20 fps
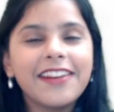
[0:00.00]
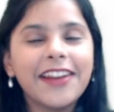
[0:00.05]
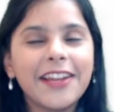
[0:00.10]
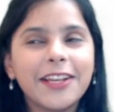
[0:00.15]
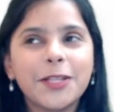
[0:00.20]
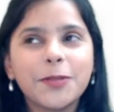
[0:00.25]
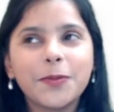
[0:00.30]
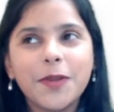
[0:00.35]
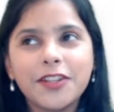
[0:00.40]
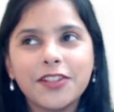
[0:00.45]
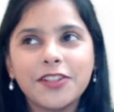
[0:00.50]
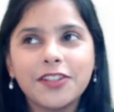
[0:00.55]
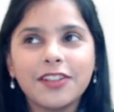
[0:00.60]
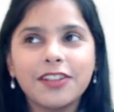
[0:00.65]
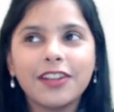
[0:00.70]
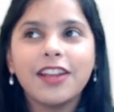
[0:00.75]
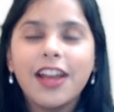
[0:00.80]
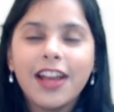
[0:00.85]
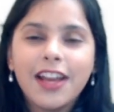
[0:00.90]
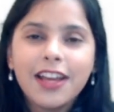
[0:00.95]

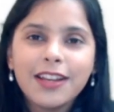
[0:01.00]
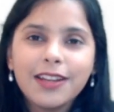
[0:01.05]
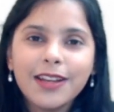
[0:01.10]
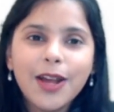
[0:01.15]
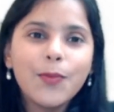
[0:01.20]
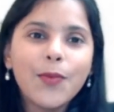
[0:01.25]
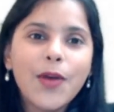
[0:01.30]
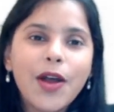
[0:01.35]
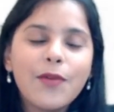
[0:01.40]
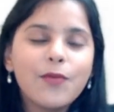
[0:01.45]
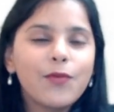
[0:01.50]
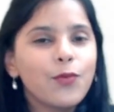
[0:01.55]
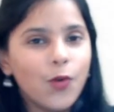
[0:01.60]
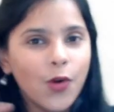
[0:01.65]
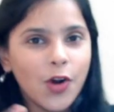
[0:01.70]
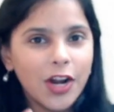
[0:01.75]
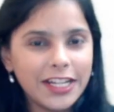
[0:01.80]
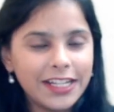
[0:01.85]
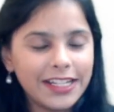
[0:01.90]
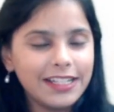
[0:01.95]
expression. Now ma'am,
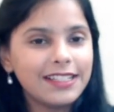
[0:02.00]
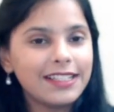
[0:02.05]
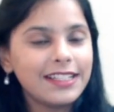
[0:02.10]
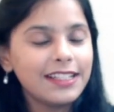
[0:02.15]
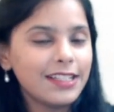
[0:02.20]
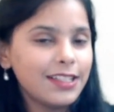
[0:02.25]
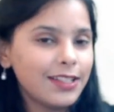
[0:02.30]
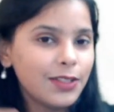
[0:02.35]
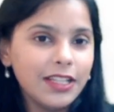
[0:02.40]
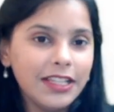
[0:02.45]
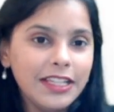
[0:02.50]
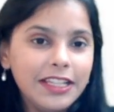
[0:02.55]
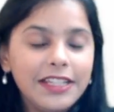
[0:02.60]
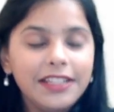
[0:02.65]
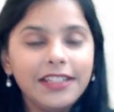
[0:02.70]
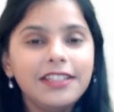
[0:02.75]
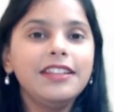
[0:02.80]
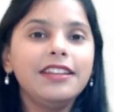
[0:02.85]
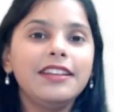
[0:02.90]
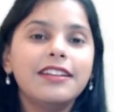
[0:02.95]
what is this
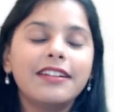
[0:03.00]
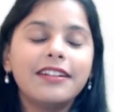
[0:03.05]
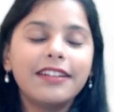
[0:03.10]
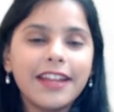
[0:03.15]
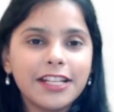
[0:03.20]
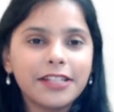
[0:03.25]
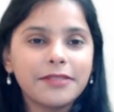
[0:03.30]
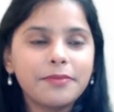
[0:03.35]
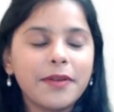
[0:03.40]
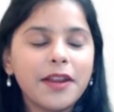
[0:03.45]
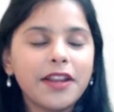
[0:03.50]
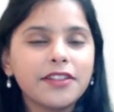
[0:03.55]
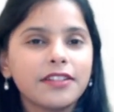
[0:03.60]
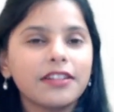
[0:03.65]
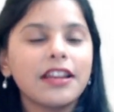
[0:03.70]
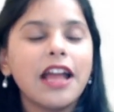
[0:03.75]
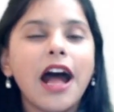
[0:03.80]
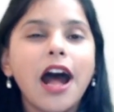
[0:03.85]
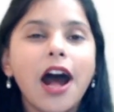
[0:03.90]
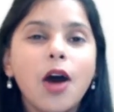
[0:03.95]
linear
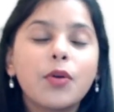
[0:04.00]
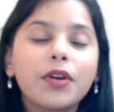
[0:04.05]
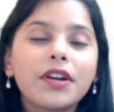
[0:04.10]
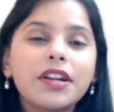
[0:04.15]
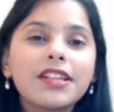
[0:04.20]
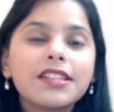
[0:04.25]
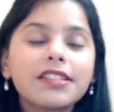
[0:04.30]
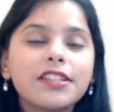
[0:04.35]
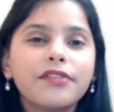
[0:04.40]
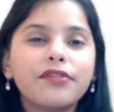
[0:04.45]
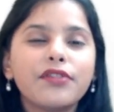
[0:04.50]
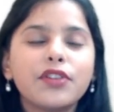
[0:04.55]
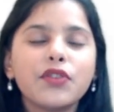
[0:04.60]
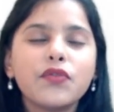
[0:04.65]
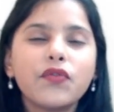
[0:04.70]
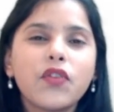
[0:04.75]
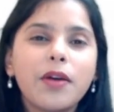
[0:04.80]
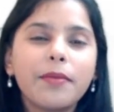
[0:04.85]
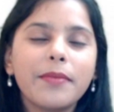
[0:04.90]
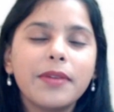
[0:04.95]
expression? How it is
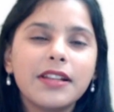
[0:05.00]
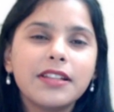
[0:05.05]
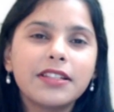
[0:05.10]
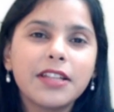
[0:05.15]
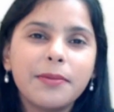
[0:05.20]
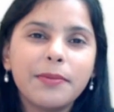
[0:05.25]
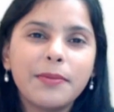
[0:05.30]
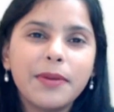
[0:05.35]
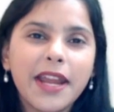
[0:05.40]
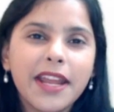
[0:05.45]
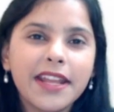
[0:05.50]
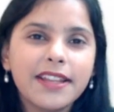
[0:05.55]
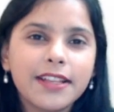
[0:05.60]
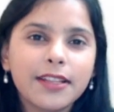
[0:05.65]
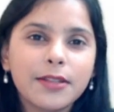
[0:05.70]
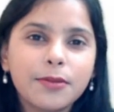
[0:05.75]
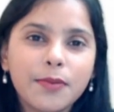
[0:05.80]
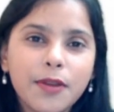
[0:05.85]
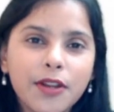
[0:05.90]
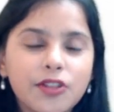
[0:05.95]
different from algebraic
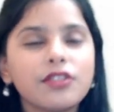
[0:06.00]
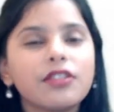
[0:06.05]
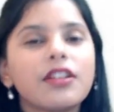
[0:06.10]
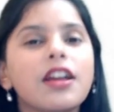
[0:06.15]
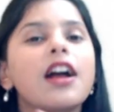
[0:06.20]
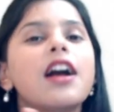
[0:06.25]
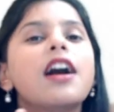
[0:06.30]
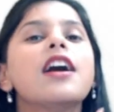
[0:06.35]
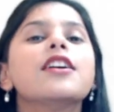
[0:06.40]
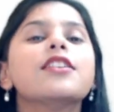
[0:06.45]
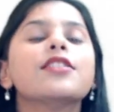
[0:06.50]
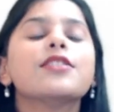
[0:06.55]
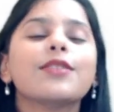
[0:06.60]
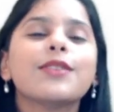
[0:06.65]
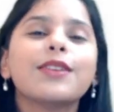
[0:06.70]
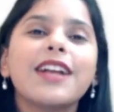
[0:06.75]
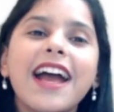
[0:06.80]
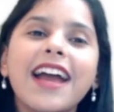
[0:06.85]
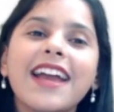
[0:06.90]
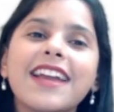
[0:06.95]
expression?
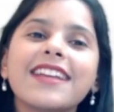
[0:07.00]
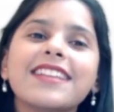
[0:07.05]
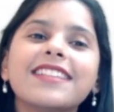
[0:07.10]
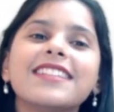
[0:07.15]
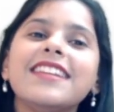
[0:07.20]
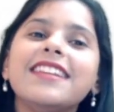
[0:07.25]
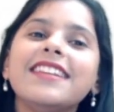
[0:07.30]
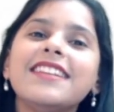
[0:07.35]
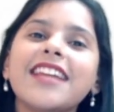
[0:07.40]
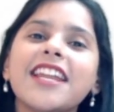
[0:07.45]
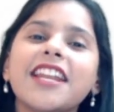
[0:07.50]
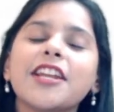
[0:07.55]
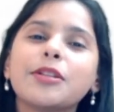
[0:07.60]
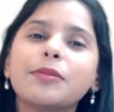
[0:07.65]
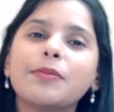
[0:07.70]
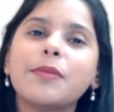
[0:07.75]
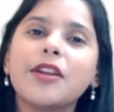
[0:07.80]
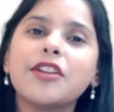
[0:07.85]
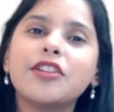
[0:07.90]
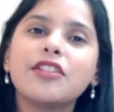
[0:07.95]
So guys, linear
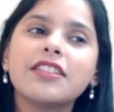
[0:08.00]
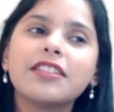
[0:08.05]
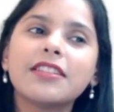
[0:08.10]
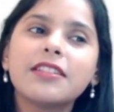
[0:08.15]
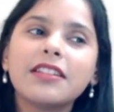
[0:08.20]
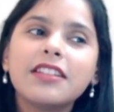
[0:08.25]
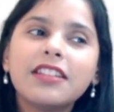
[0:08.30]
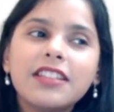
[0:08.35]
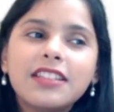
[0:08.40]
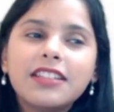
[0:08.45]
expression is a